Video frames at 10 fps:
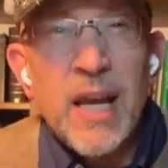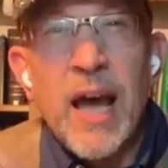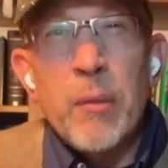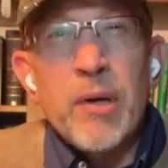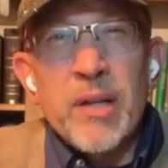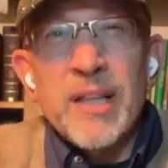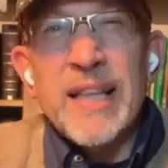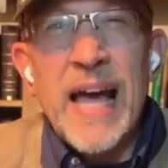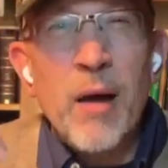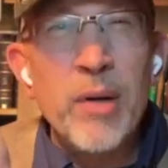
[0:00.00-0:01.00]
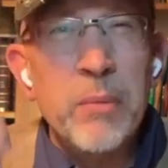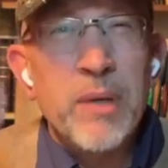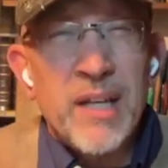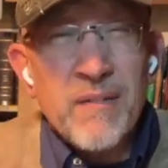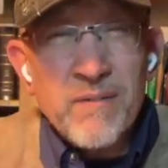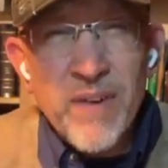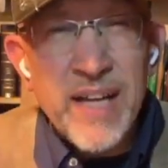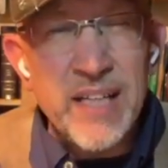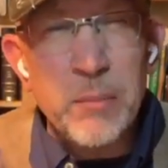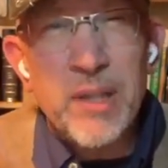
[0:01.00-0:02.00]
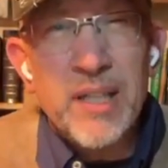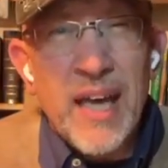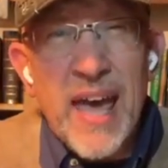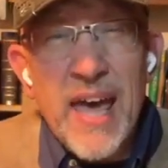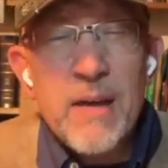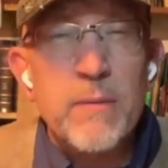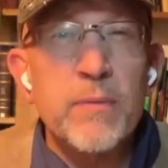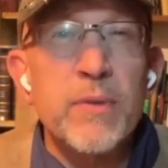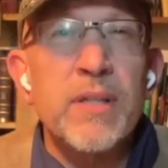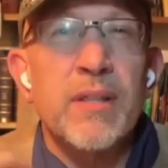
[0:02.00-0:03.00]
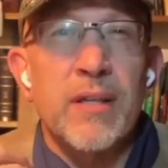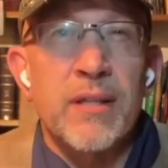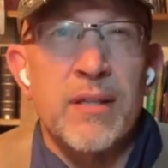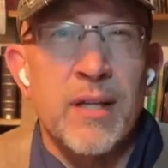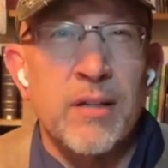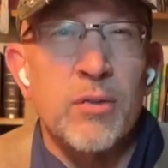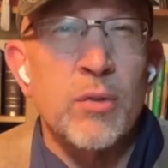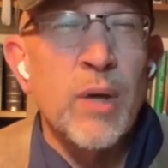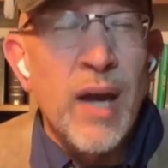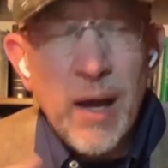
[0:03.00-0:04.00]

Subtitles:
I want to allow Him and invite Him into everything that I do.